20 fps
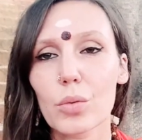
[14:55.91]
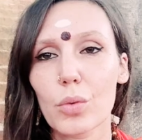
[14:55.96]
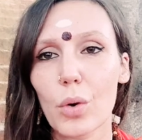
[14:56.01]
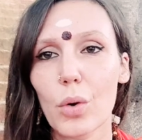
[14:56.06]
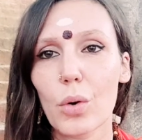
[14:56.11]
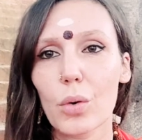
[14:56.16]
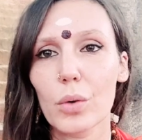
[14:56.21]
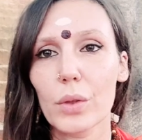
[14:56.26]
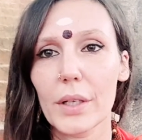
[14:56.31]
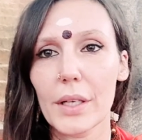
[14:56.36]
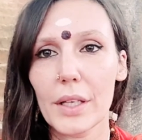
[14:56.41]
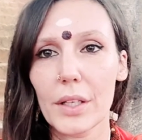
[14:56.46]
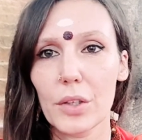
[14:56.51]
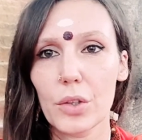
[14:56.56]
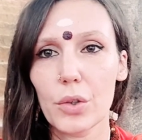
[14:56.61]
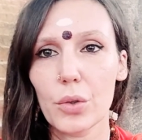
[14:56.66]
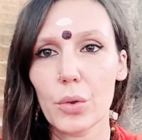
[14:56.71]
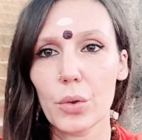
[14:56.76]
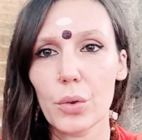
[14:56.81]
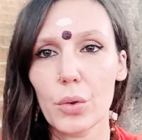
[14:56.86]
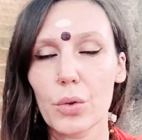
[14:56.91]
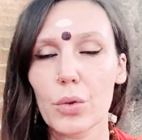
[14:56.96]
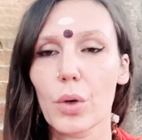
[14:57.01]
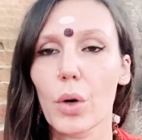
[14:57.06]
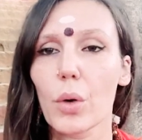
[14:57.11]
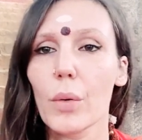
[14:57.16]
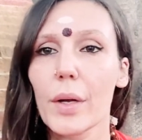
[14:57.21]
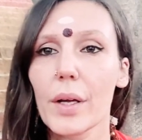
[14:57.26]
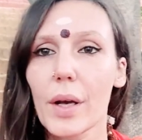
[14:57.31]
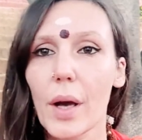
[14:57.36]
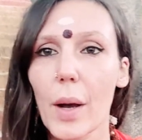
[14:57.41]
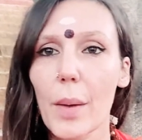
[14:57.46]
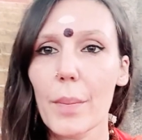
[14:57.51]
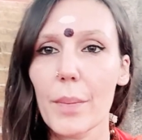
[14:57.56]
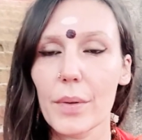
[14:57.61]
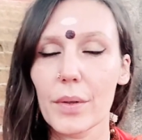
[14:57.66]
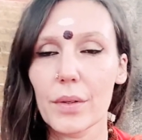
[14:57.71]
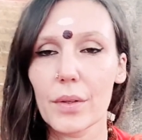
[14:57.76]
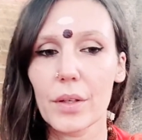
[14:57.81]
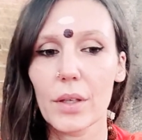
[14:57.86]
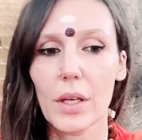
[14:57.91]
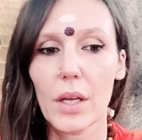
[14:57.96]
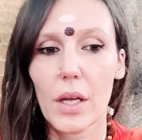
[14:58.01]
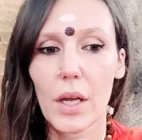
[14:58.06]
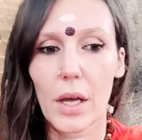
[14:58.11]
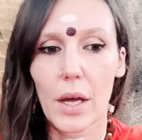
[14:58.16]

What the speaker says: role in your growing up and